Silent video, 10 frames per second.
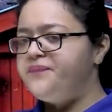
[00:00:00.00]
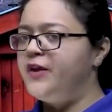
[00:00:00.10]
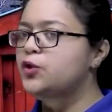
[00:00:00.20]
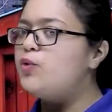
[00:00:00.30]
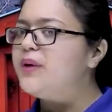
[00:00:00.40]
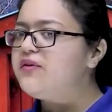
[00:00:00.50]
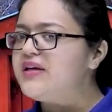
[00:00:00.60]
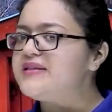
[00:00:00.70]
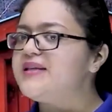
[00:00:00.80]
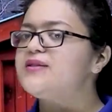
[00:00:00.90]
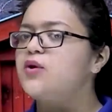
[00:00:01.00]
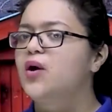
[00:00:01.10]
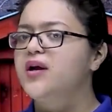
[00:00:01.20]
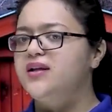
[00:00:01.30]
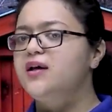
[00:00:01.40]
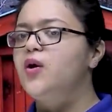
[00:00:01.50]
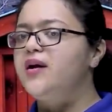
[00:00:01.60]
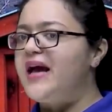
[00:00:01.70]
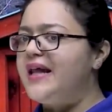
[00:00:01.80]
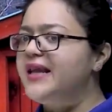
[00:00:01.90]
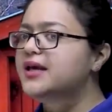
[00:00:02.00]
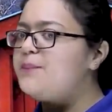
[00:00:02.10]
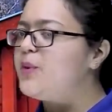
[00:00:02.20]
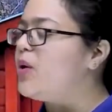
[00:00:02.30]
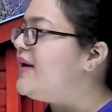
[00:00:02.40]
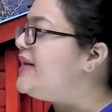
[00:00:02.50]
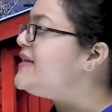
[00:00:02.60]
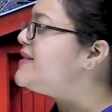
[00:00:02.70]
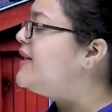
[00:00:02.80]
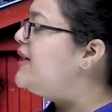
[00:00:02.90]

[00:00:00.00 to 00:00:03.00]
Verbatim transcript: human feces or other organic impurities,